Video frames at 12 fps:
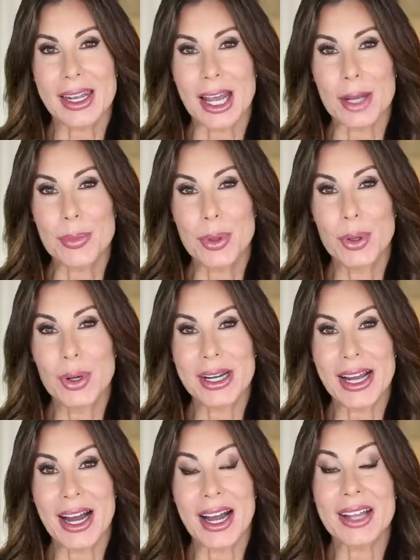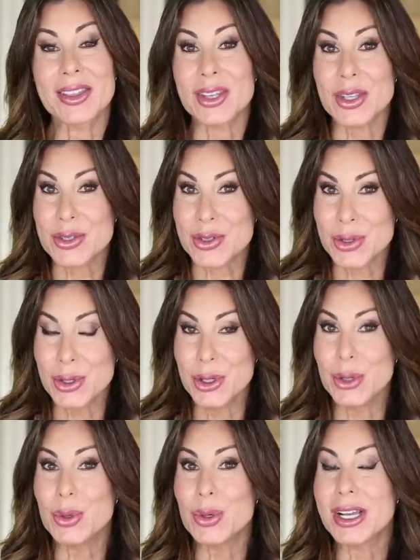and I put on these
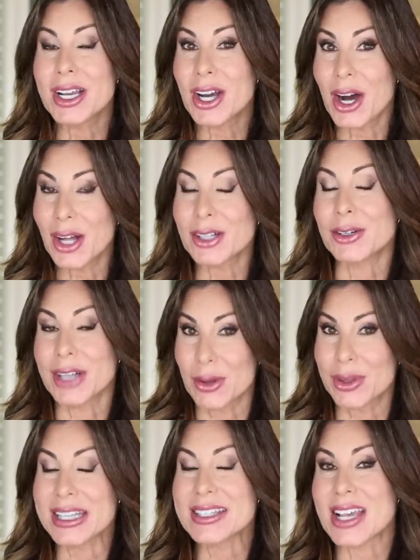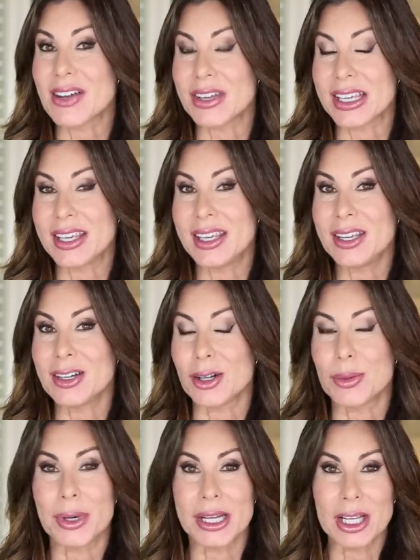nude color, now these have a
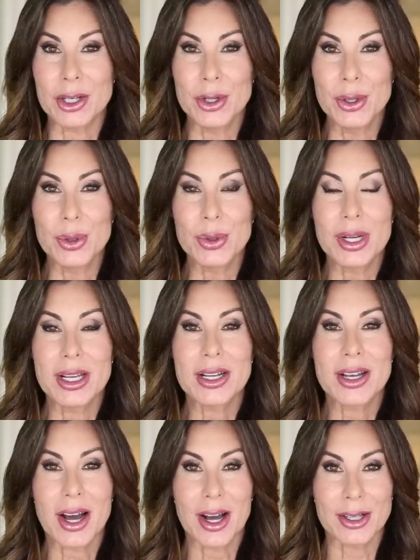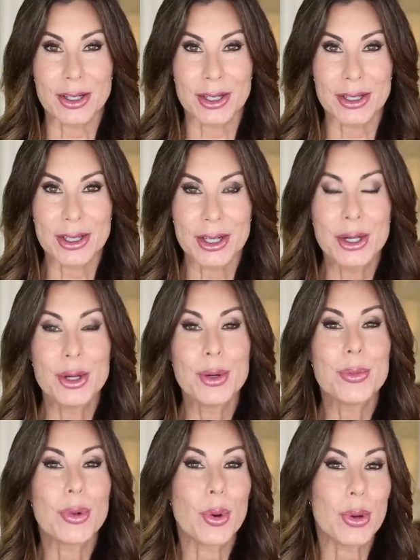heel, but a nude colored
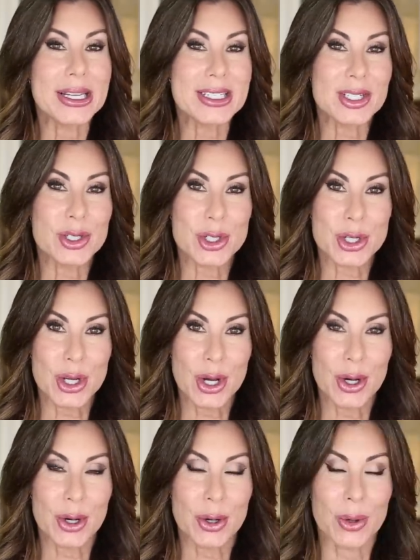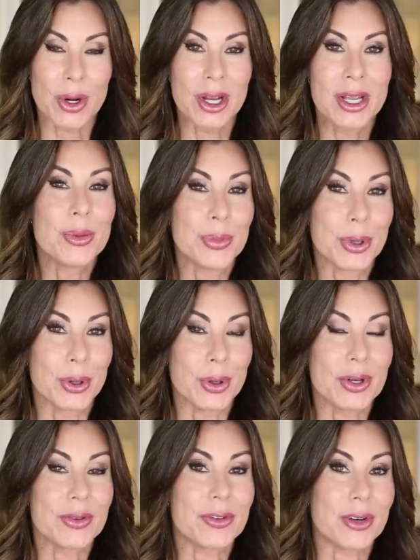pointed toe
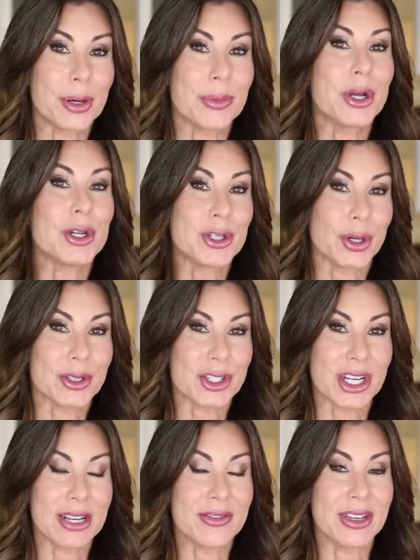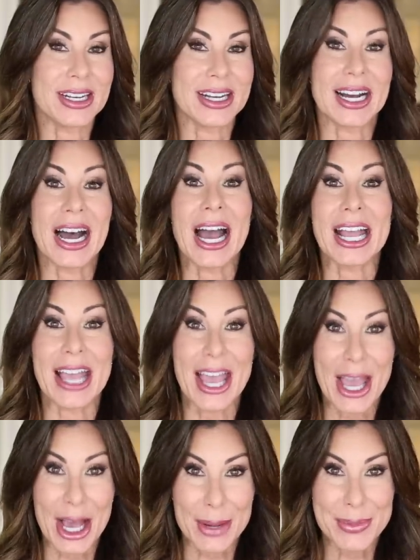boot from Dolce Vita. I
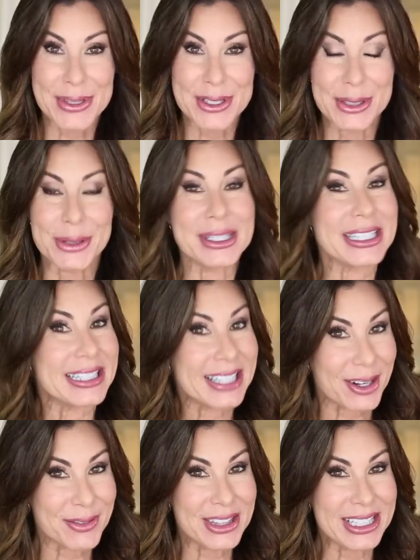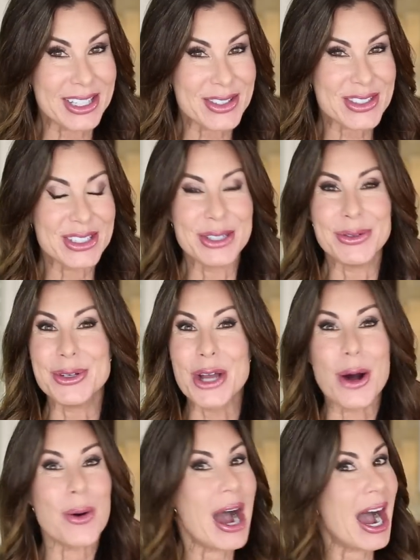absolutely love these. You
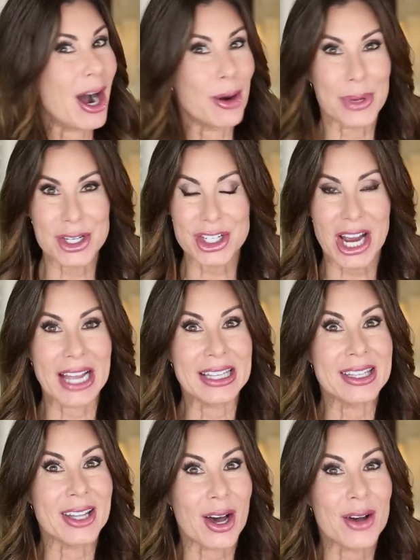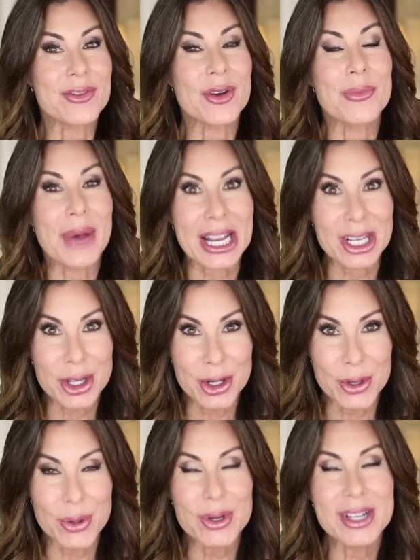know how much I love my
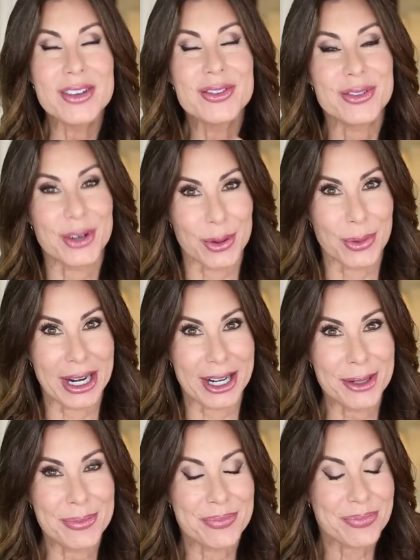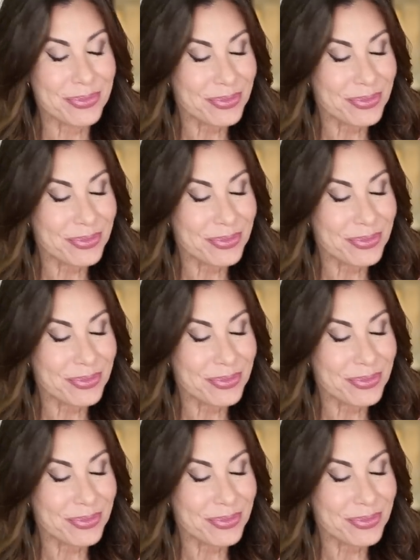nude footwear.